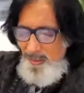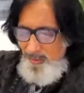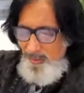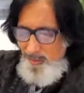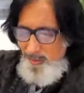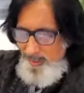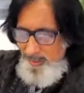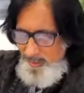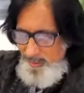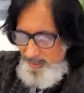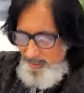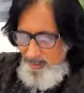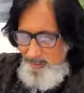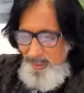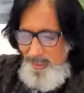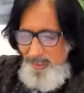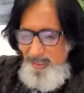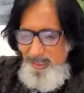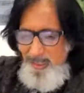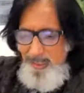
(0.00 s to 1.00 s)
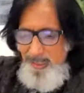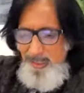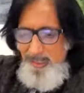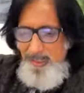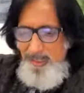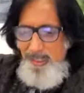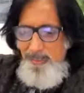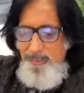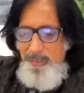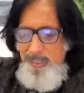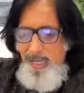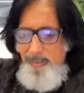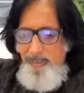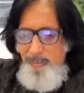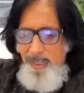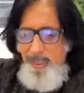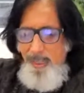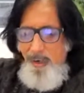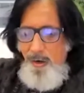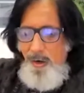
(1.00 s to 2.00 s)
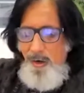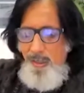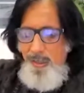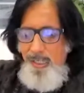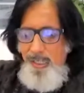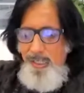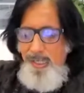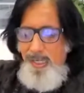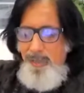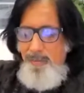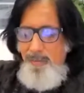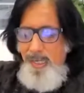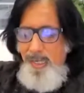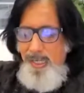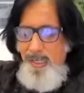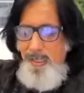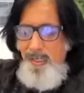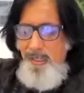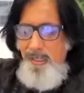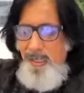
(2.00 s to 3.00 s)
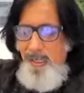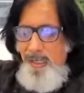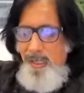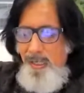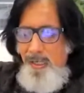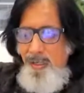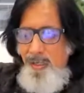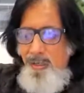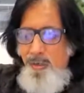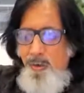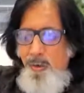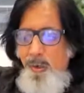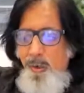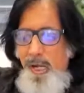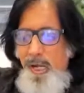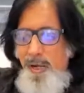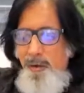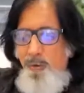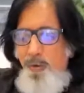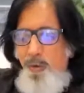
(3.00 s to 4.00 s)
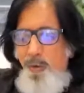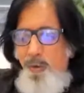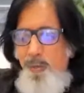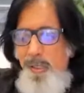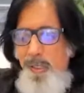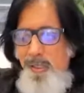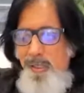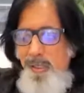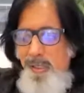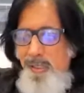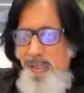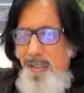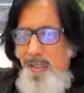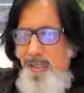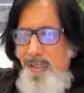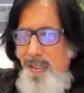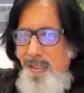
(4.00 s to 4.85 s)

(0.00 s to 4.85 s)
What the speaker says: Your learning keeps happening all the time, and you have to be